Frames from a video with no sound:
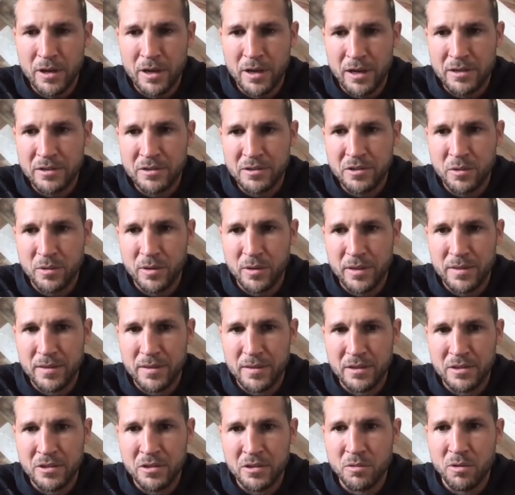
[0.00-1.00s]
do
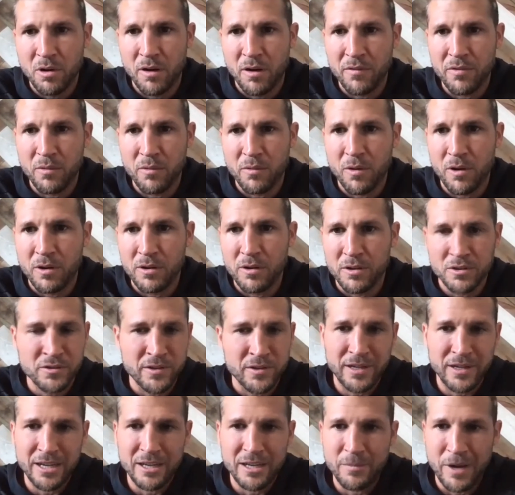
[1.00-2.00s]
anything too off the wall to
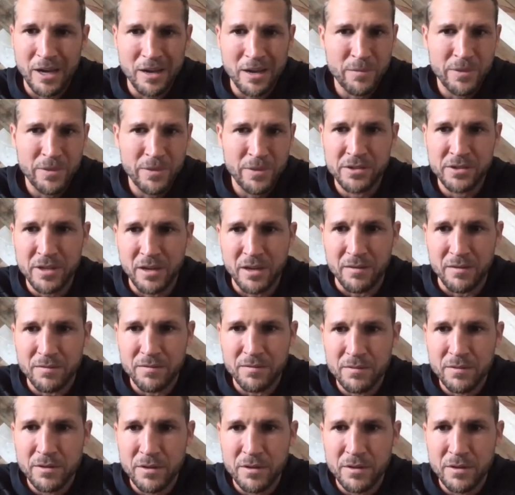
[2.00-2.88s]
trick anybody. Be yourself.